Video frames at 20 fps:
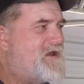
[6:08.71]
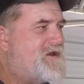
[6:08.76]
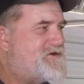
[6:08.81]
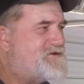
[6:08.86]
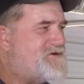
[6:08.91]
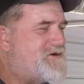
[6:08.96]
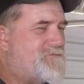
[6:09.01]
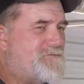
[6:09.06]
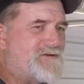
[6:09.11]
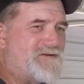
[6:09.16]

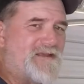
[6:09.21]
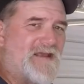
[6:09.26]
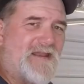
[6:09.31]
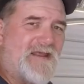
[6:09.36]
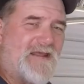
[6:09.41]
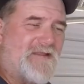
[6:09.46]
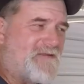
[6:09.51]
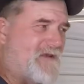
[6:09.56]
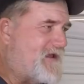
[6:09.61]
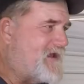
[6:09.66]
She was
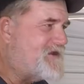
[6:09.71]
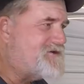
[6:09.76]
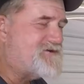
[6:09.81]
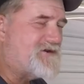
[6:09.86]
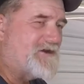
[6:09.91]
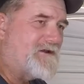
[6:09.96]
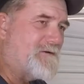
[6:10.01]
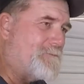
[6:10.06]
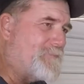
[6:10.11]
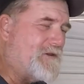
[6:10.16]
getting the
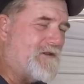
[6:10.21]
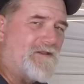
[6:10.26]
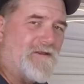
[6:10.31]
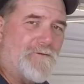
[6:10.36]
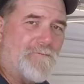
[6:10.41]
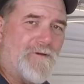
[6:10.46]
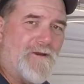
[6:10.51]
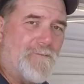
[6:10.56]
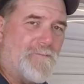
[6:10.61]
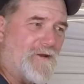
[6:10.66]
engine completely
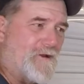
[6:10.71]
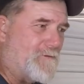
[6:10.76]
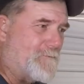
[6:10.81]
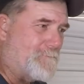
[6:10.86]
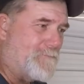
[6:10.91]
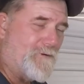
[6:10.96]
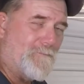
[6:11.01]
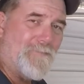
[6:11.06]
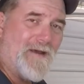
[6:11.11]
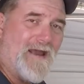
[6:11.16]
rebuilt and
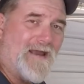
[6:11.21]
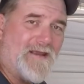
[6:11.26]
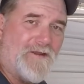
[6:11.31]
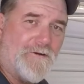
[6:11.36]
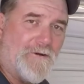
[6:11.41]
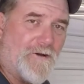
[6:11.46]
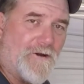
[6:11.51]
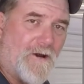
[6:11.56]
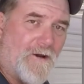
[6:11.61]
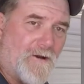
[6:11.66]
put back in
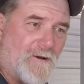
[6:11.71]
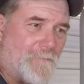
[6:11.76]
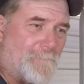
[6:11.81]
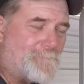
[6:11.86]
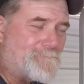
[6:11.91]
her car.